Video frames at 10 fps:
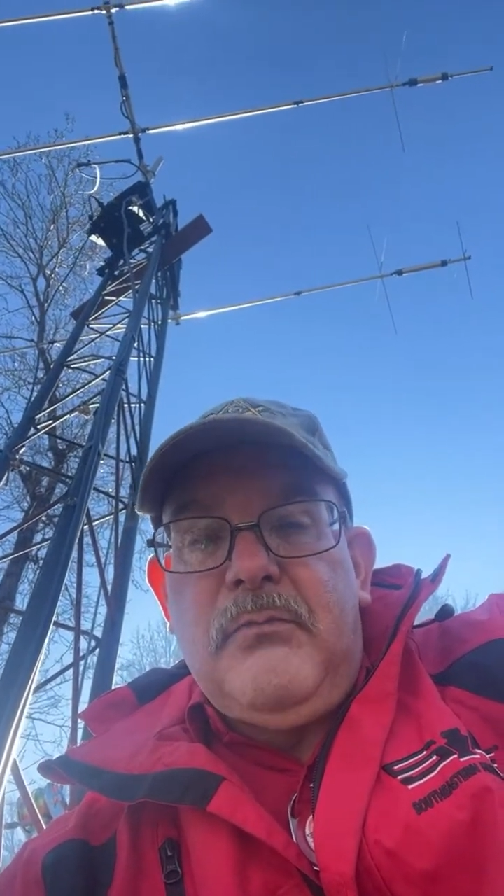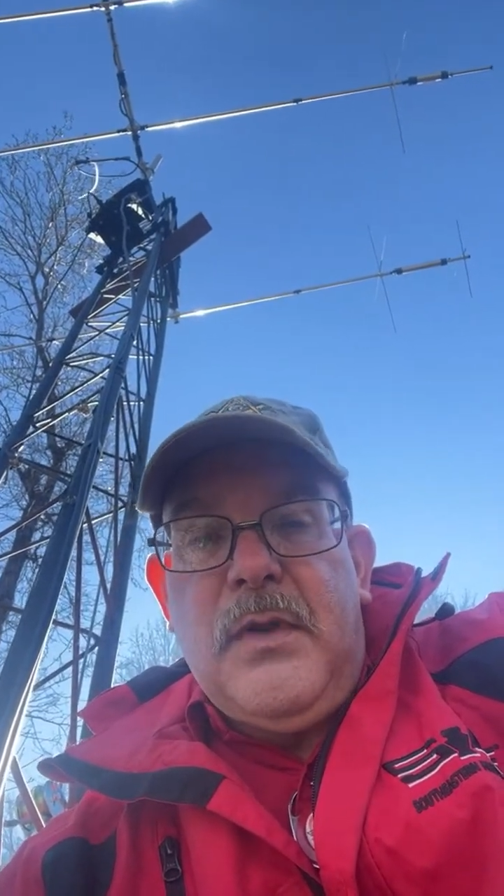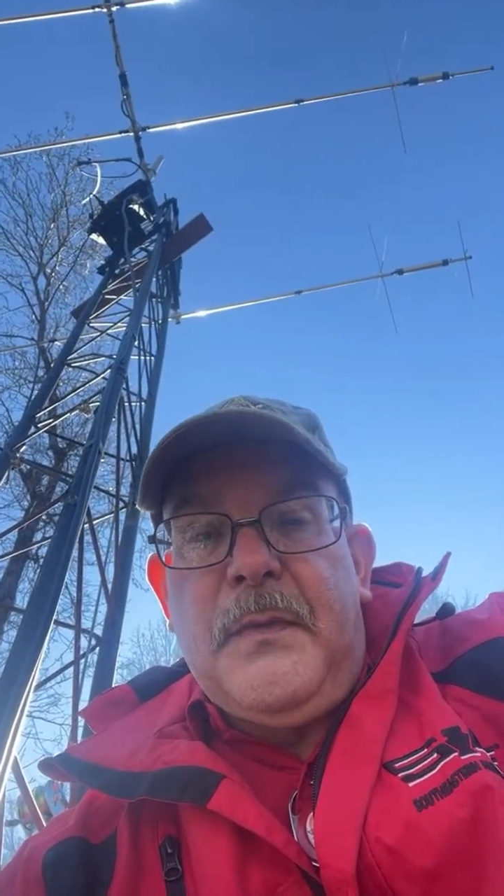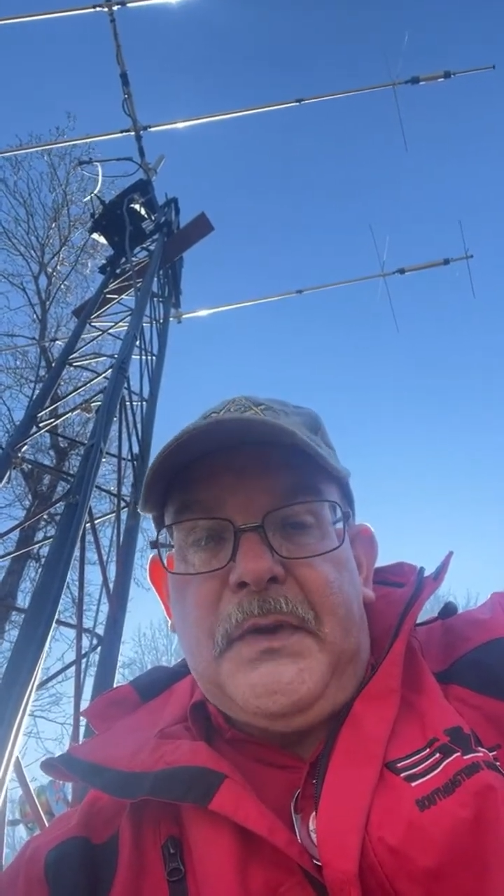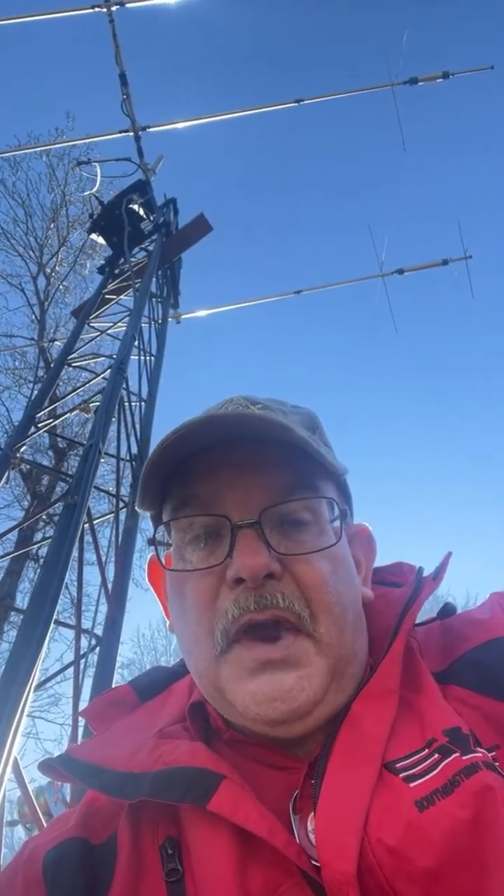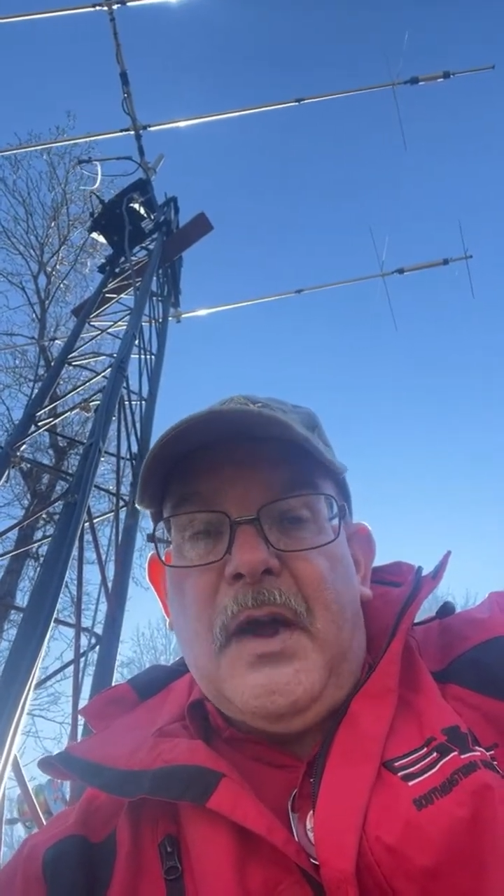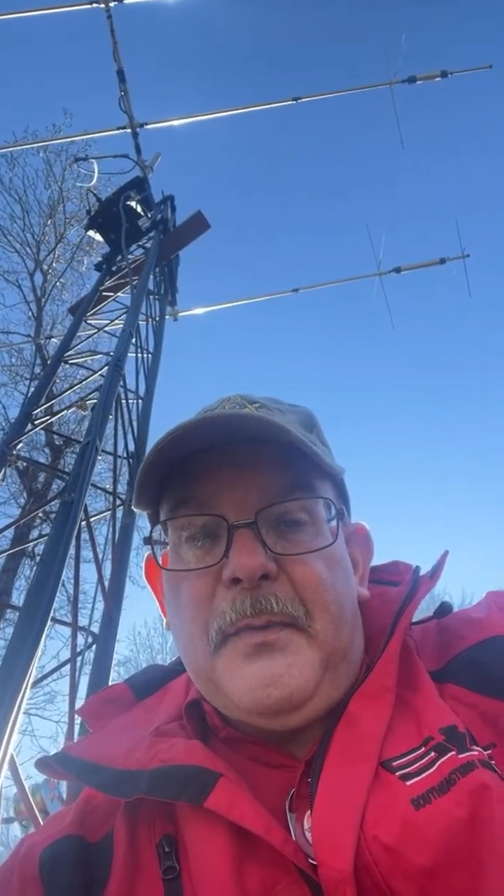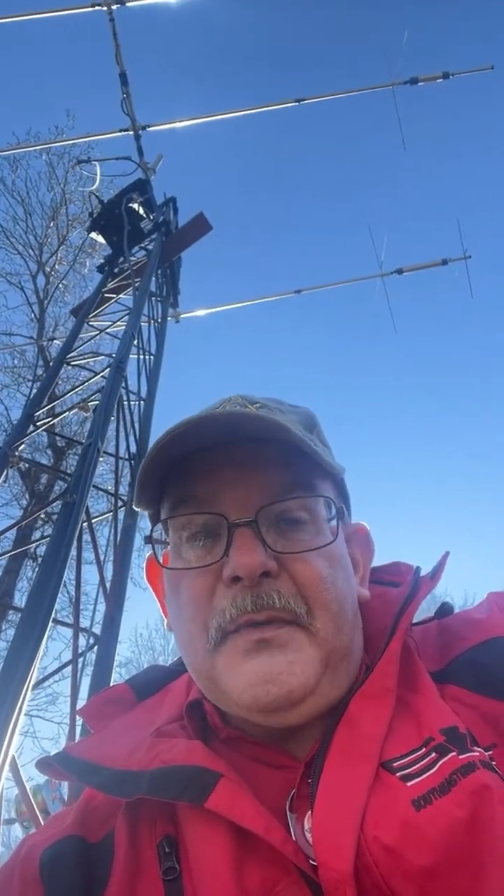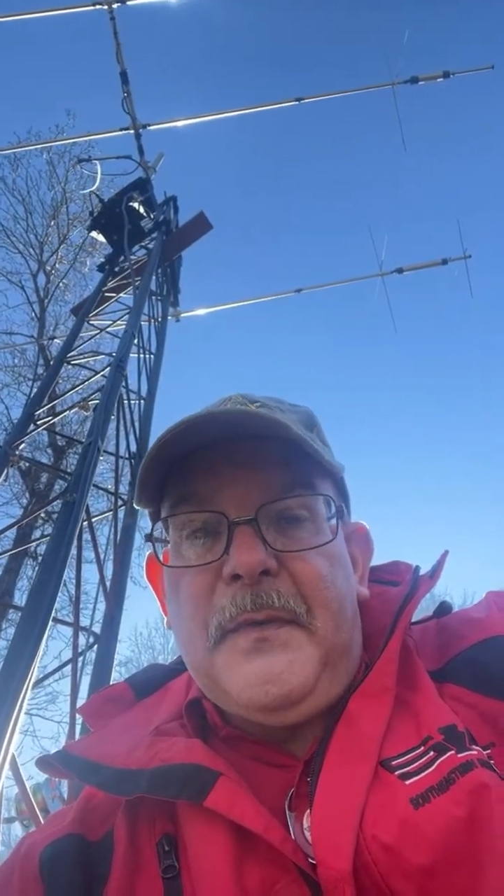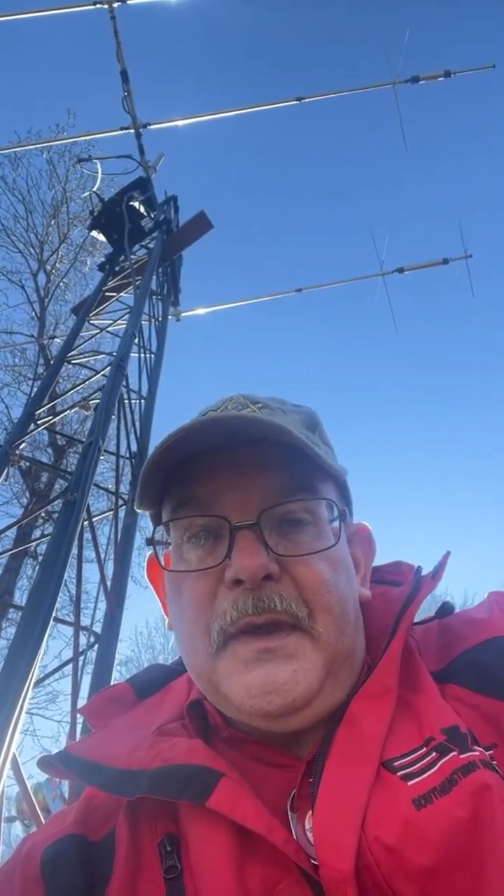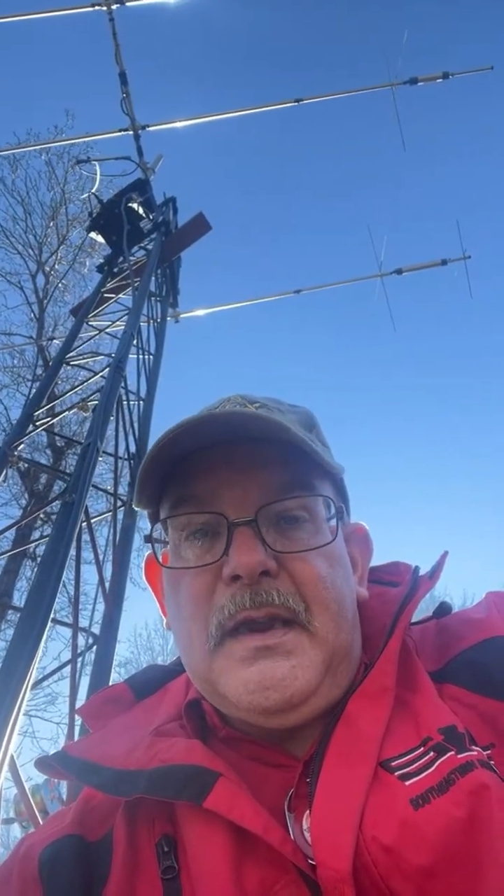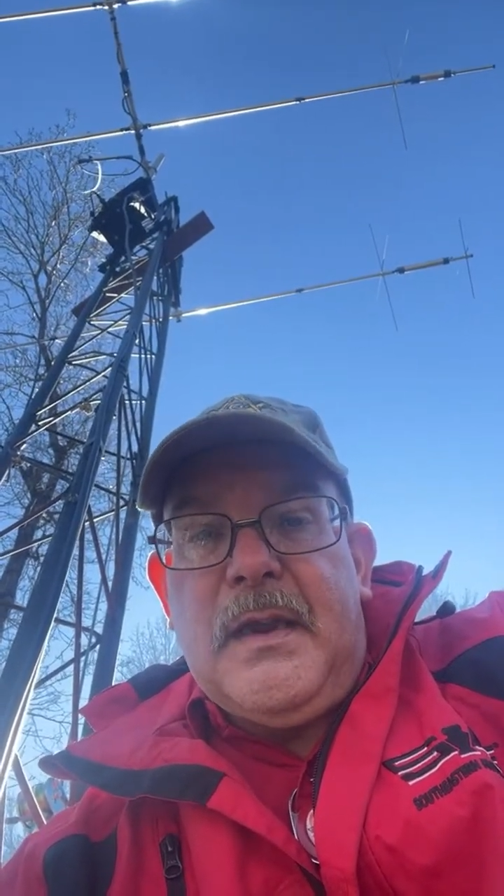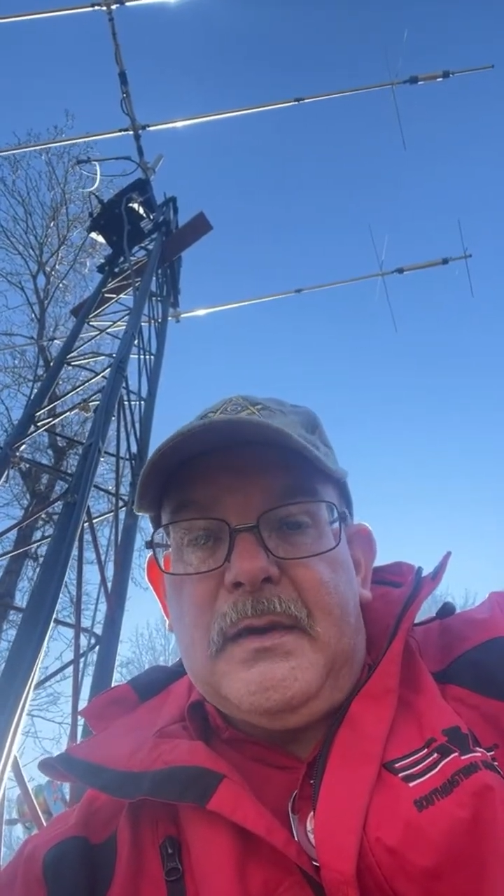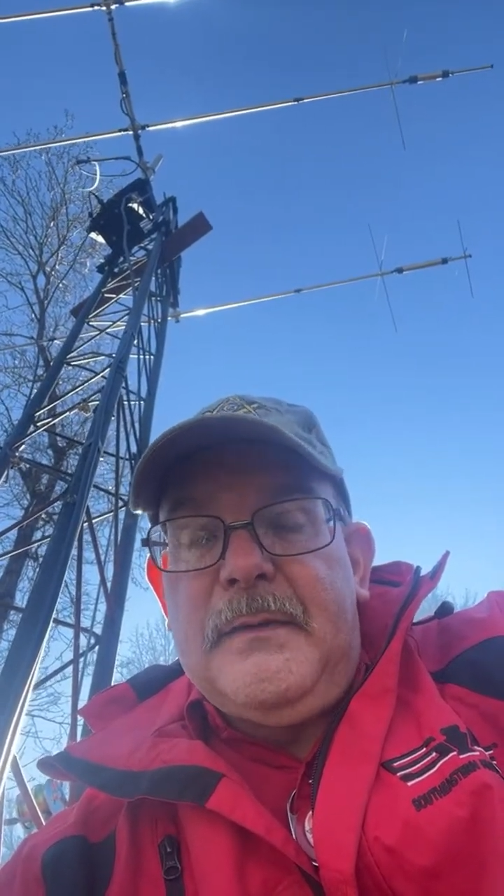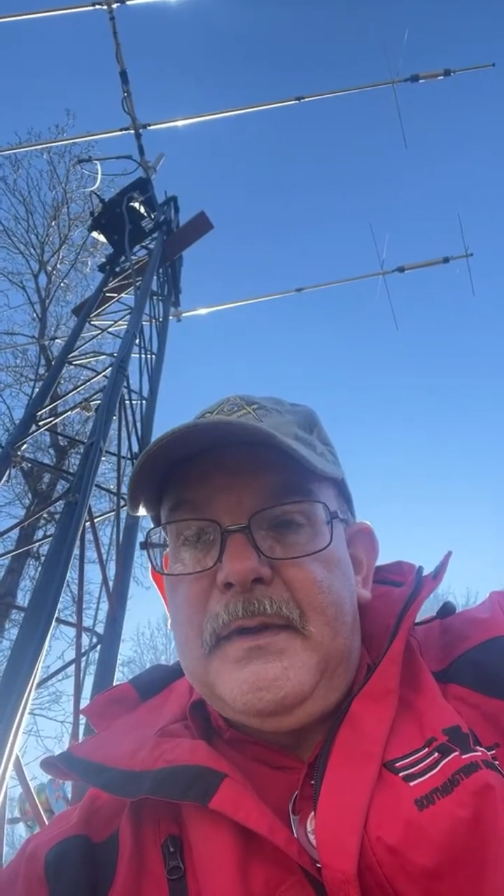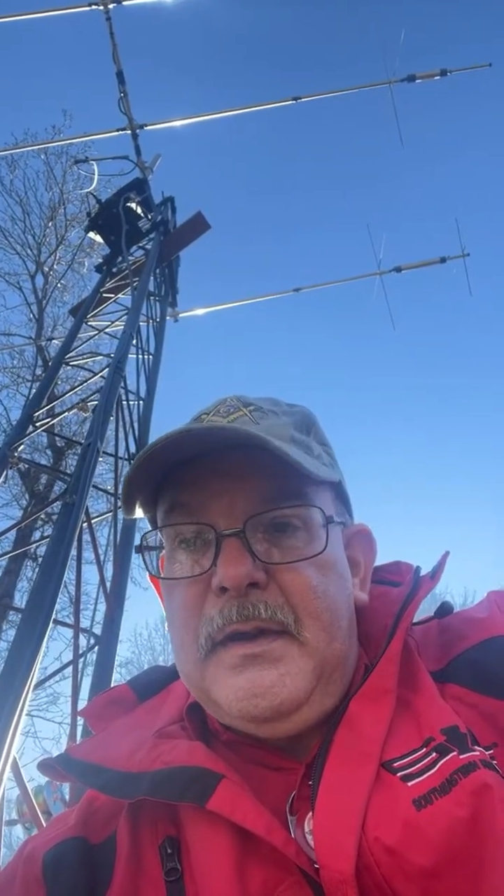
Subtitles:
on the top of the end